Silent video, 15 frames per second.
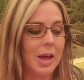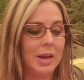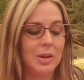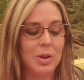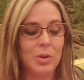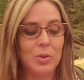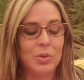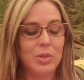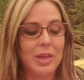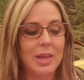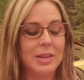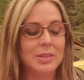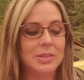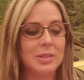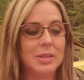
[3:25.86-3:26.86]
I know
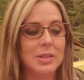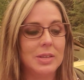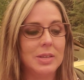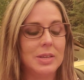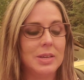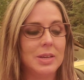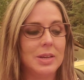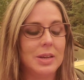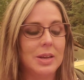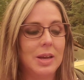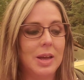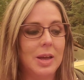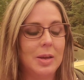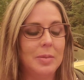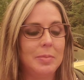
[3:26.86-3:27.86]
that
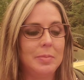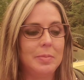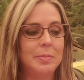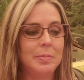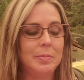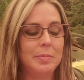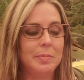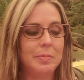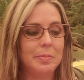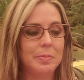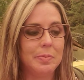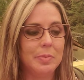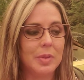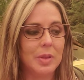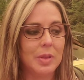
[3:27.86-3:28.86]
um,
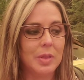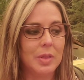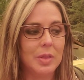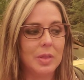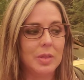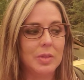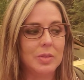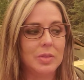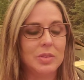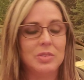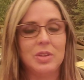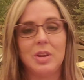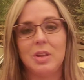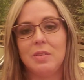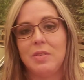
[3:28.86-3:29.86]
the
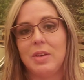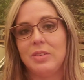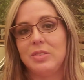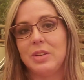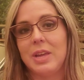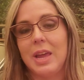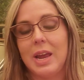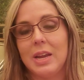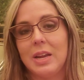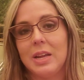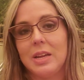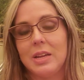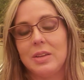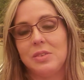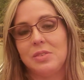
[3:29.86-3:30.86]
city of
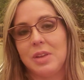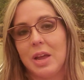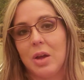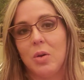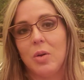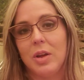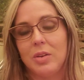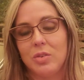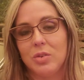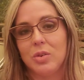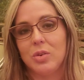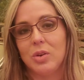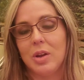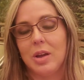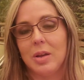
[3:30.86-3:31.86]
Estacada is now
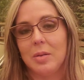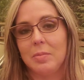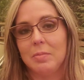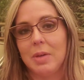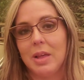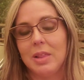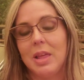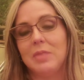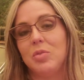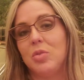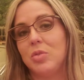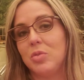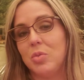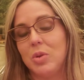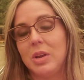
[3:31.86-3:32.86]
under um, a level
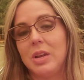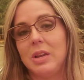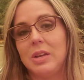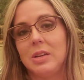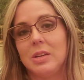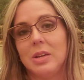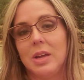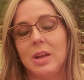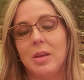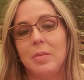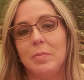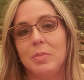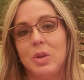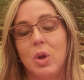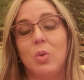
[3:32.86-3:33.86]
three um,
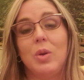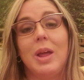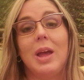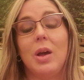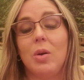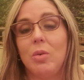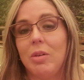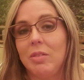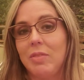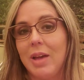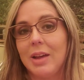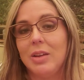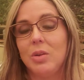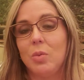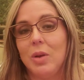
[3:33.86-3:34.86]
go now
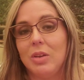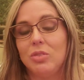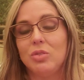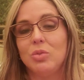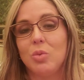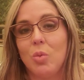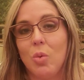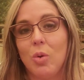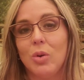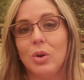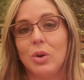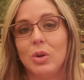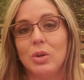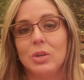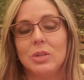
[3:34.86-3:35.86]
evacuation
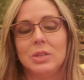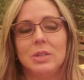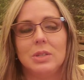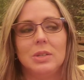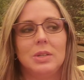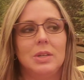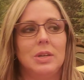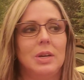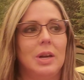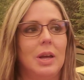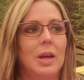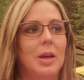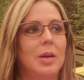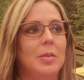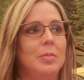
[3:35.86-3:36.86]
order,
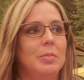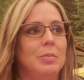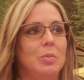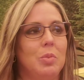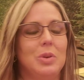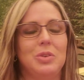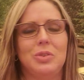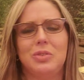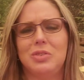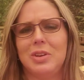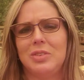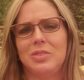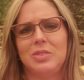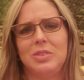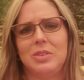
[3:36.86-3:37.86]
um, which is
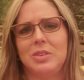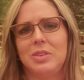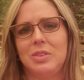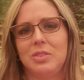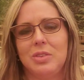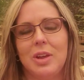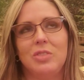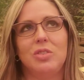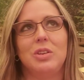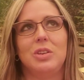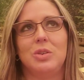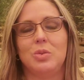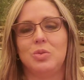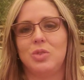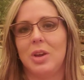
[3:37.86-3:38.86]
just such a
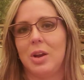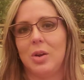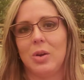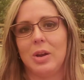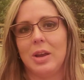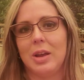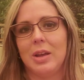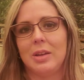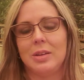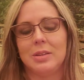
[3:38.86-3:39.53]
huge area.